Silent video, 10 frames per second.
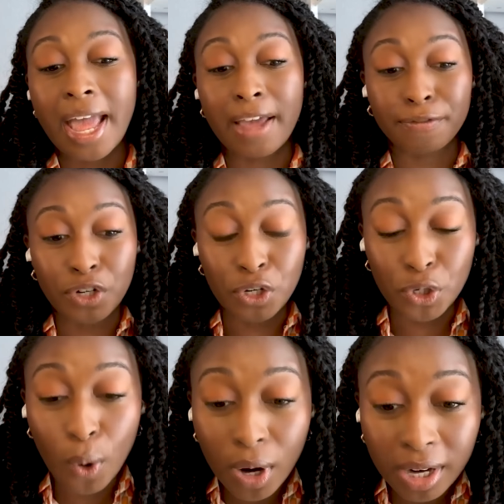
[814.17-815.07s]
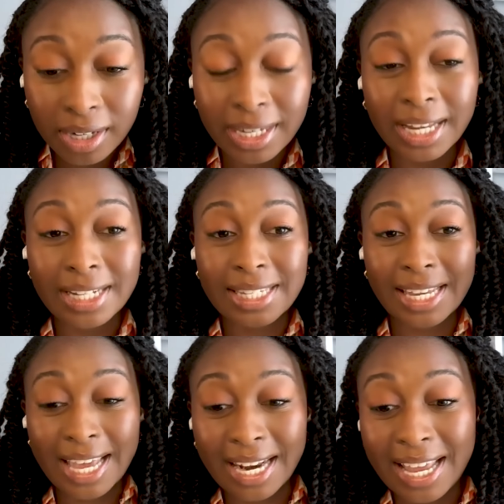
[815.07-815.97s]
If New York needed to
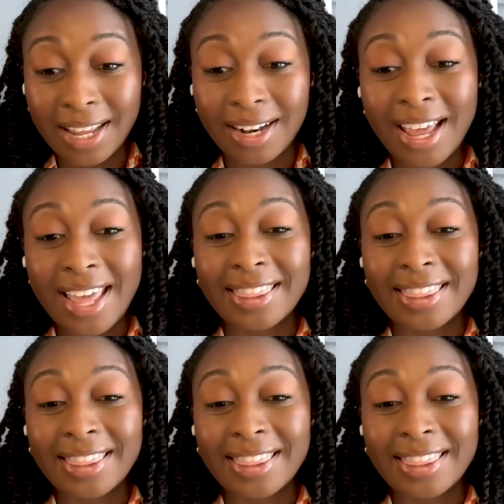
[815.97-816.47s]
get in,